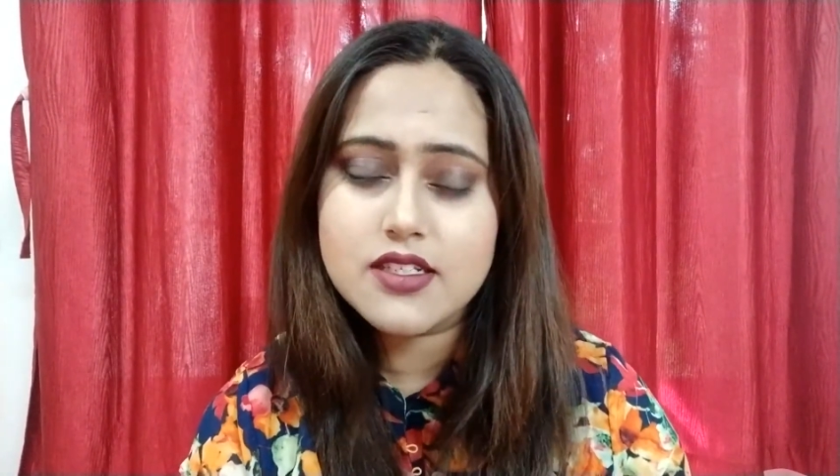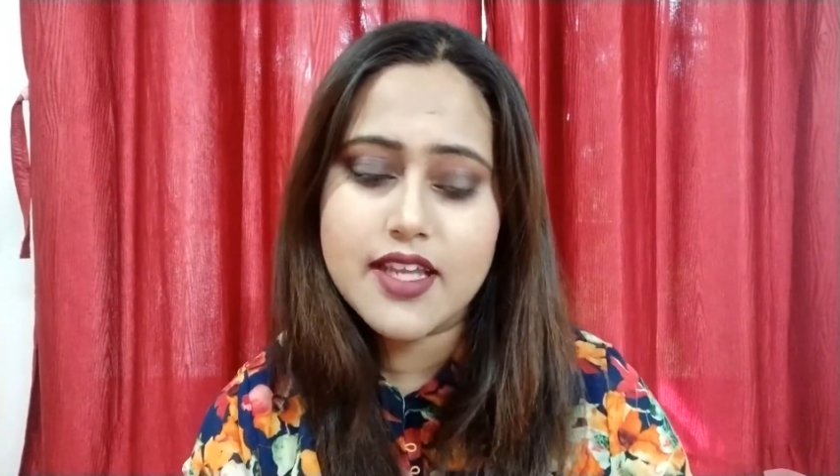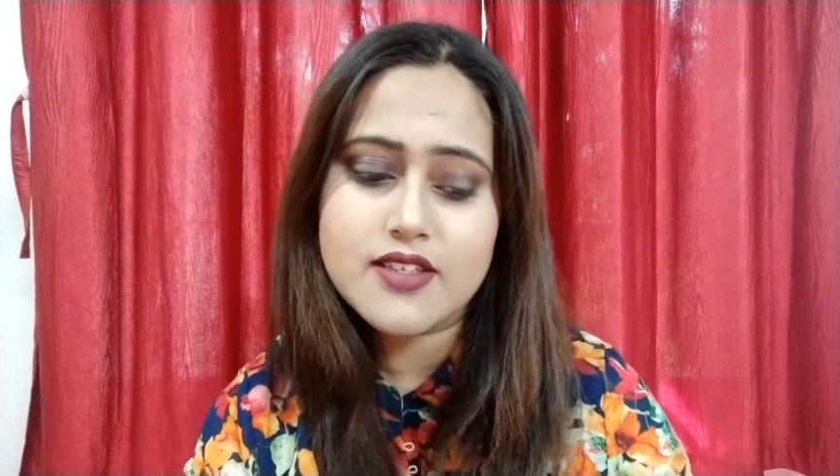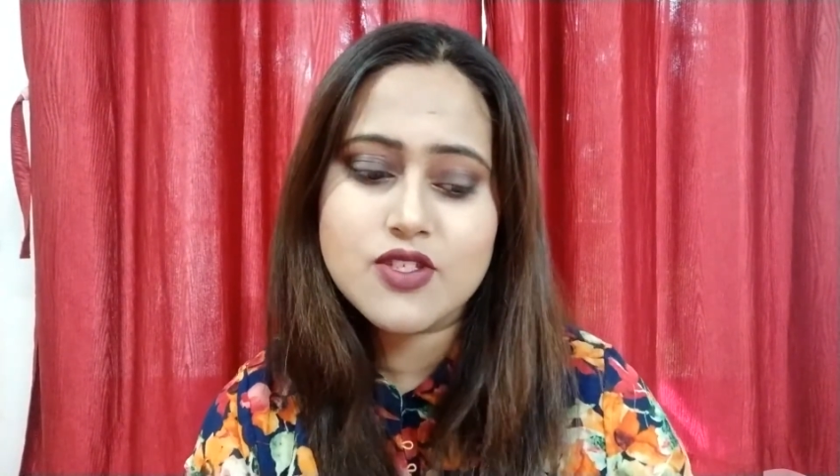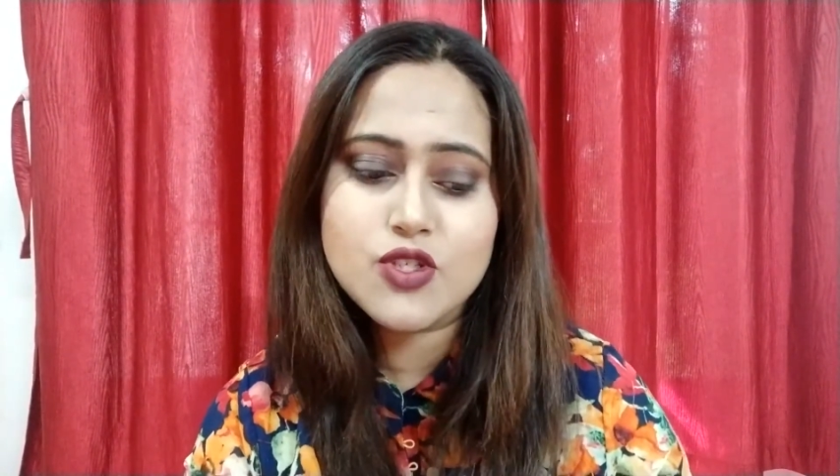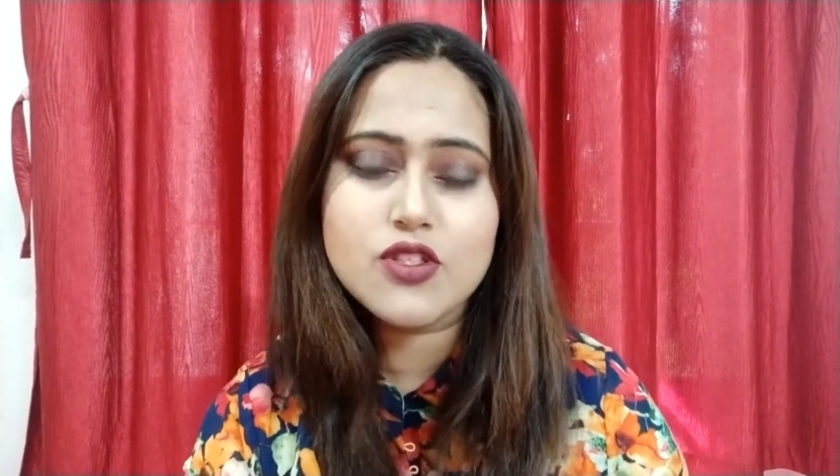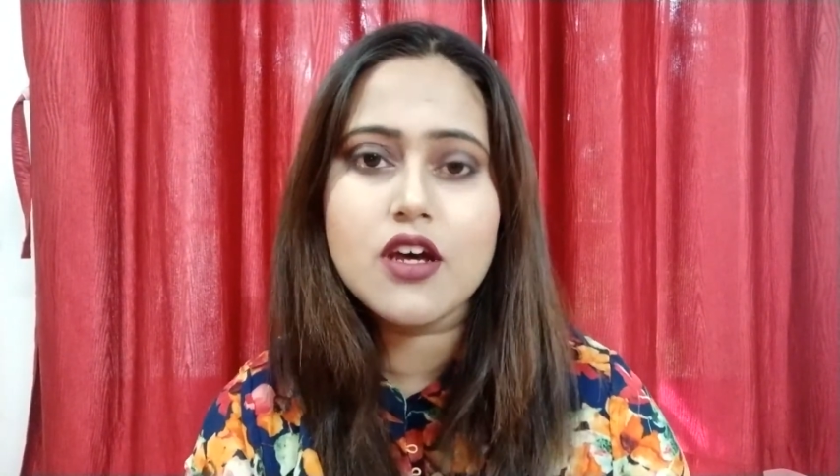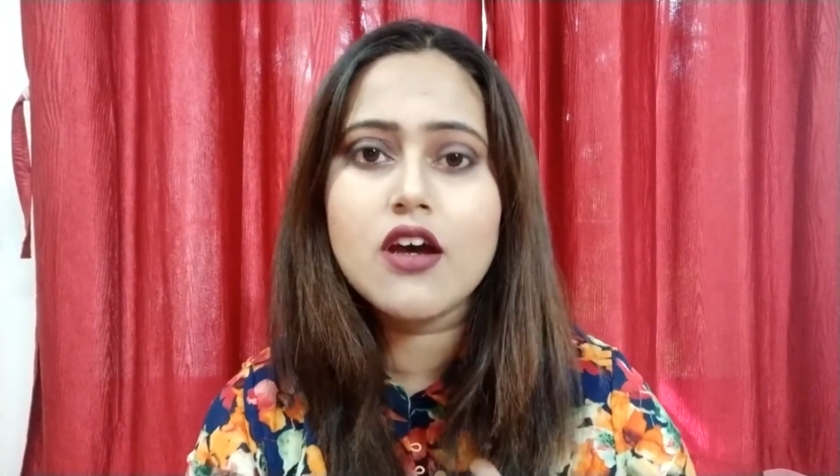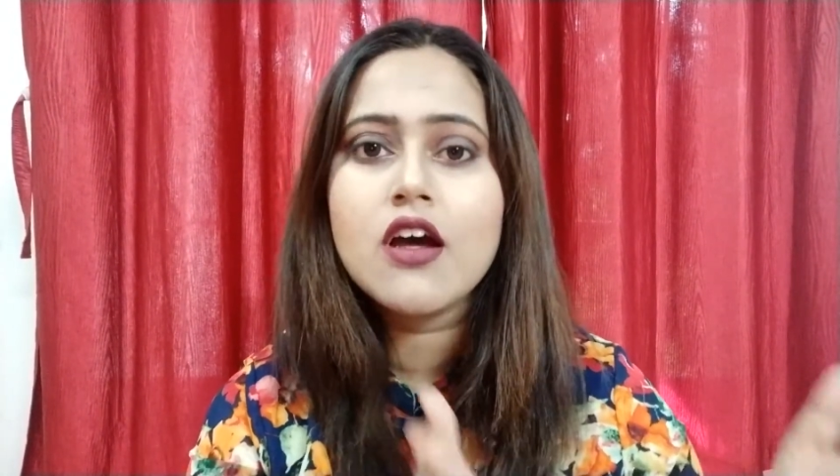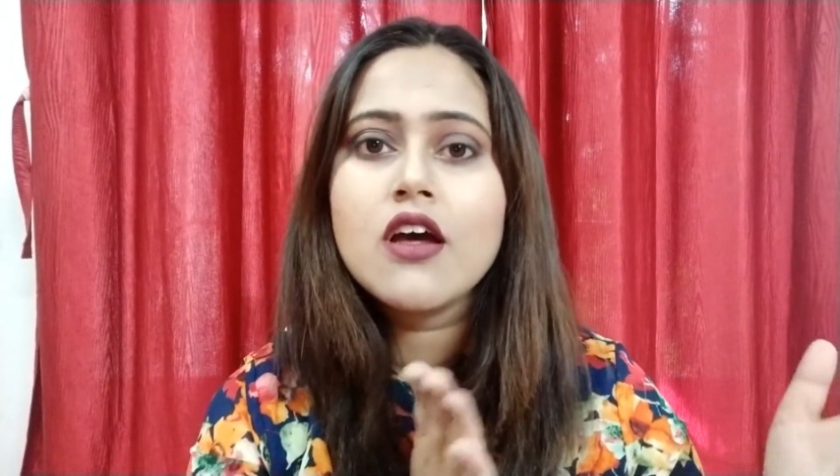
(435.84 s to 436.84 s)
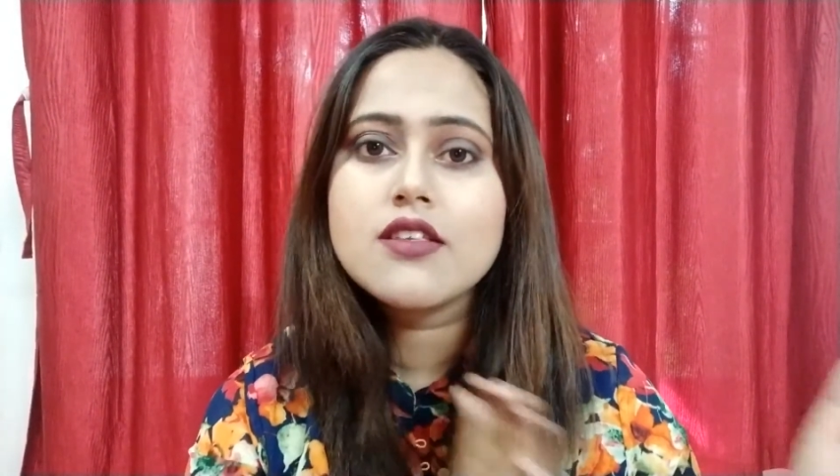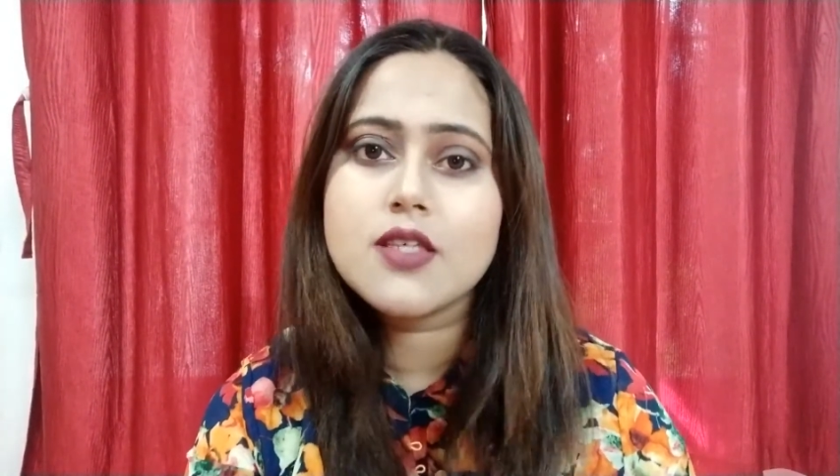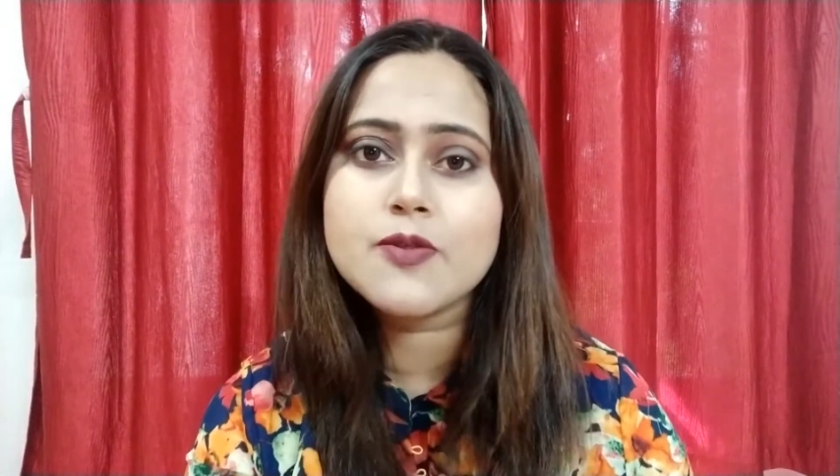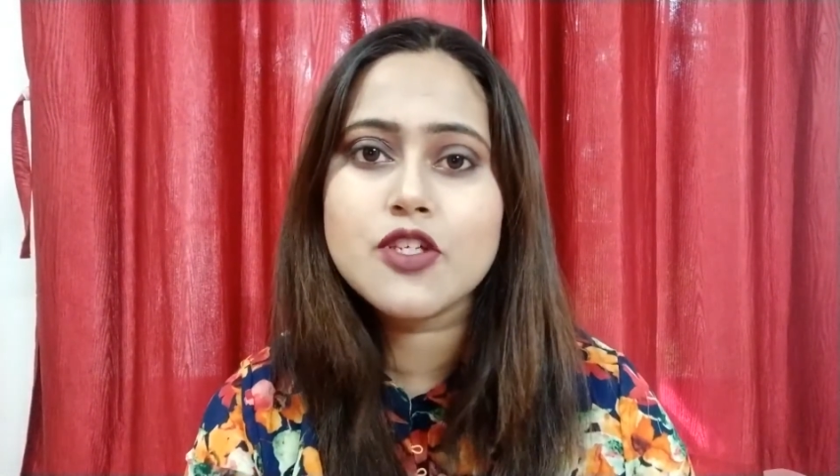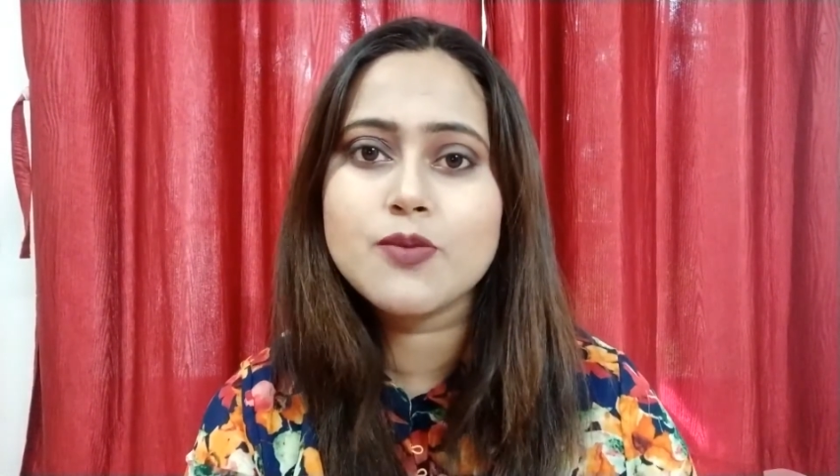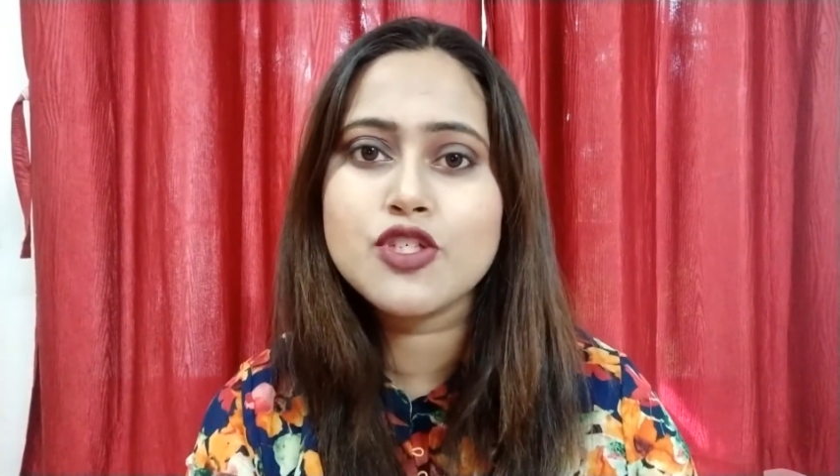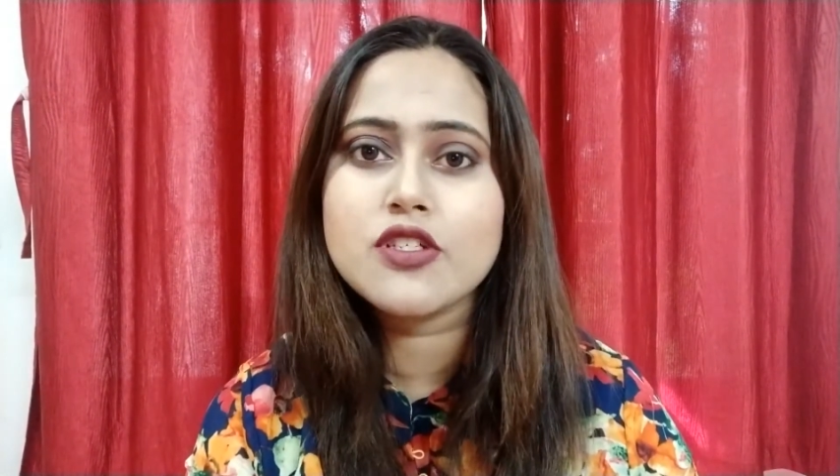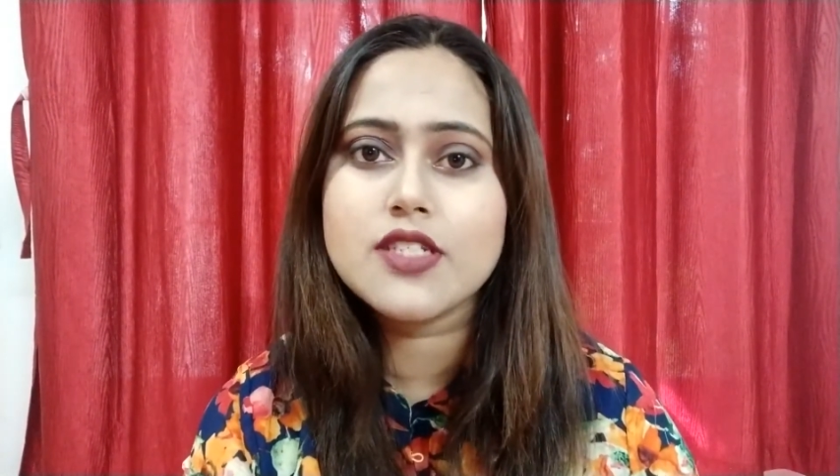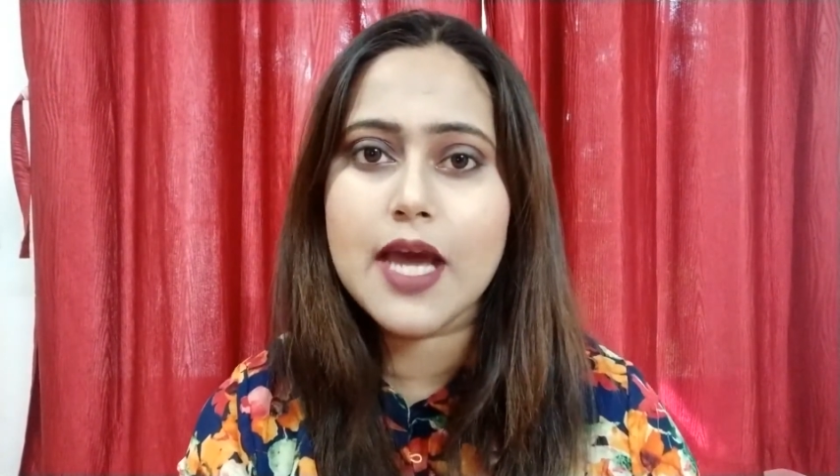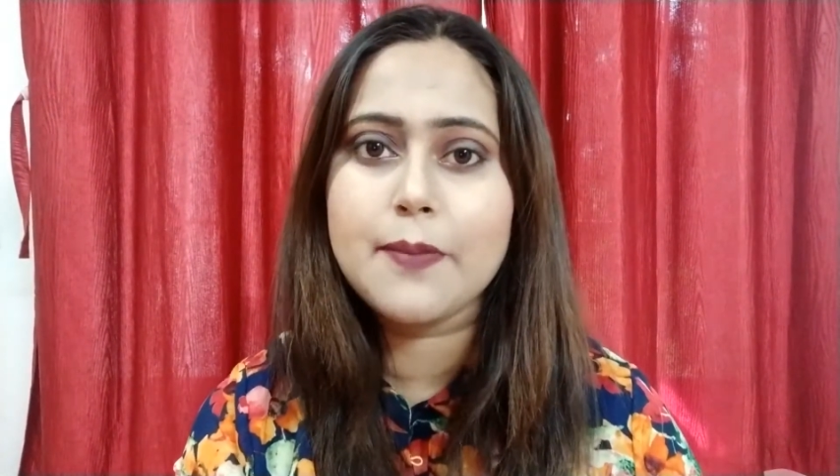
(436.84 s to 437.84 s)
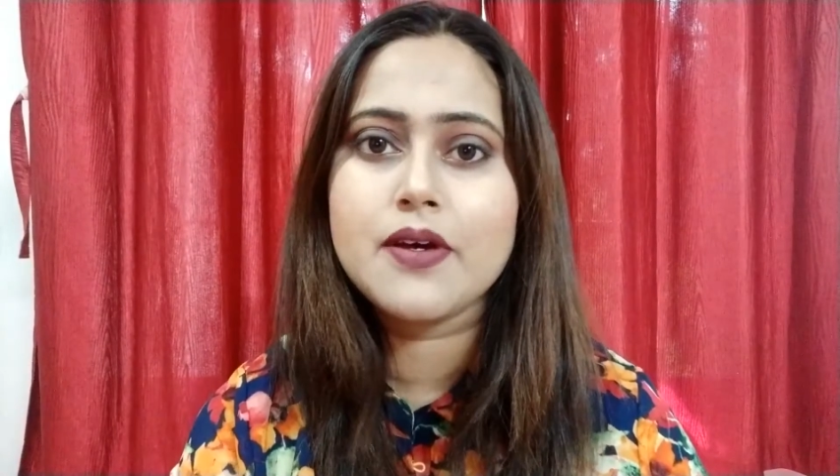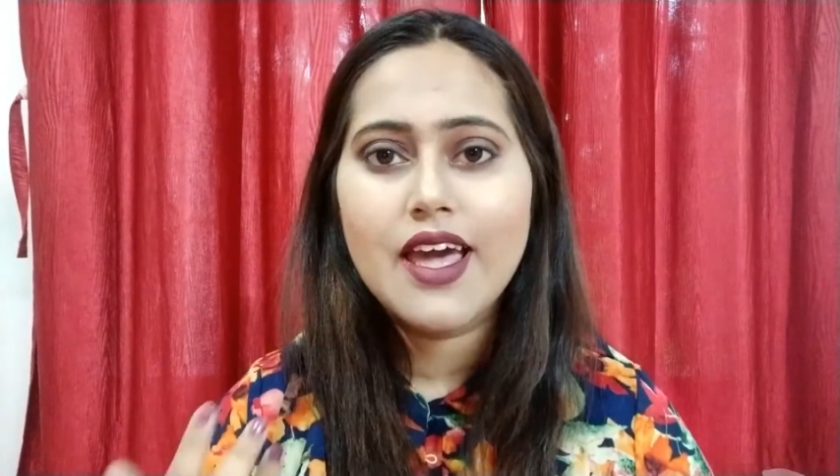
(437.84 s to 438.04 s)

next to the subscription tab.